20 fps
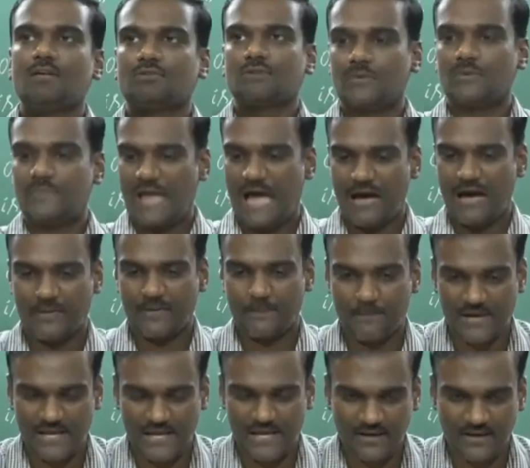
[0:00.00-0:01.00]
So we have
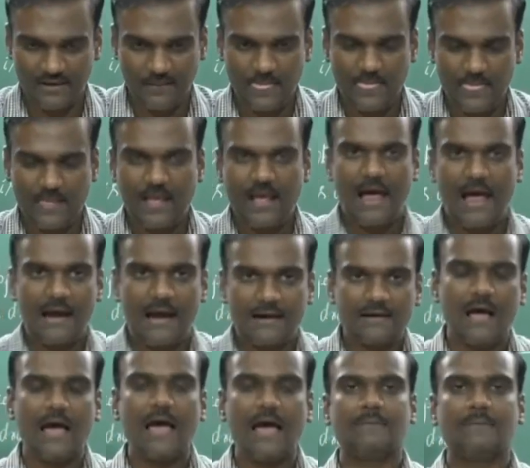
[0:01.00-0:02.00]
a plane
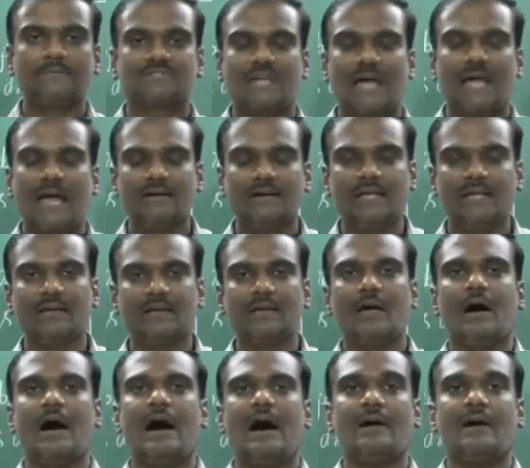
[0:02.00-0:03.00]
and I am
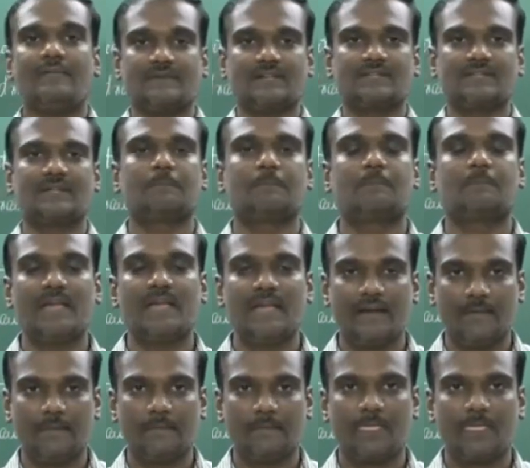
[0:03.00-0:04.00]
standing after that
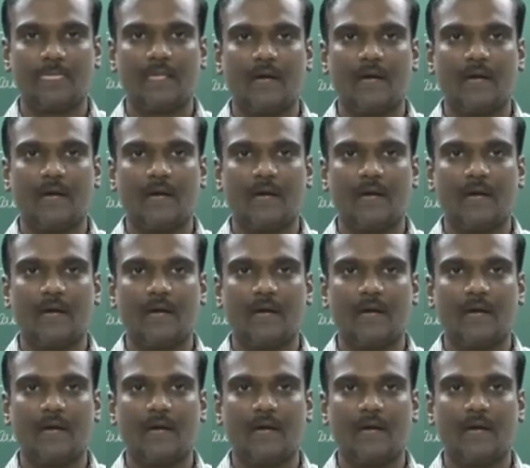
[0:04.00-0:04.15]
plane.